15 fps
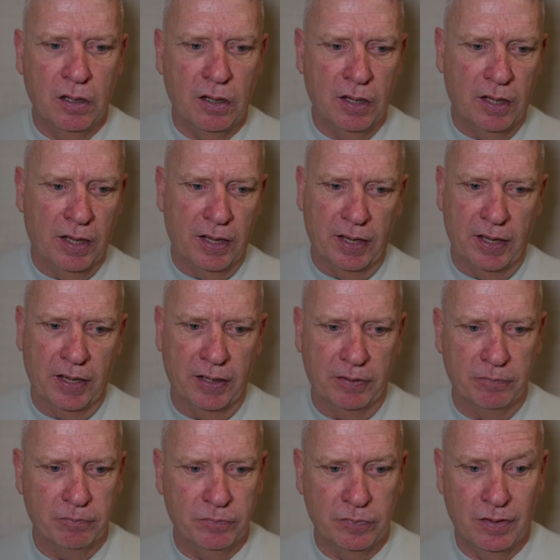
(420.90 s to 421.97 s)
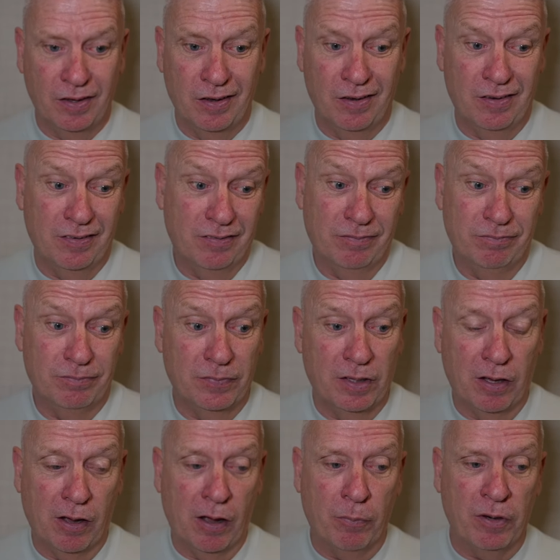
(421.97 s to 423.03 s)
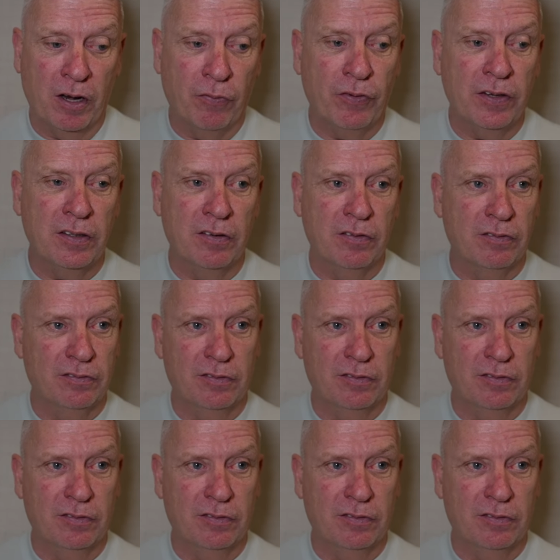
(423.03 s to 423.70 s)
I mean, I find it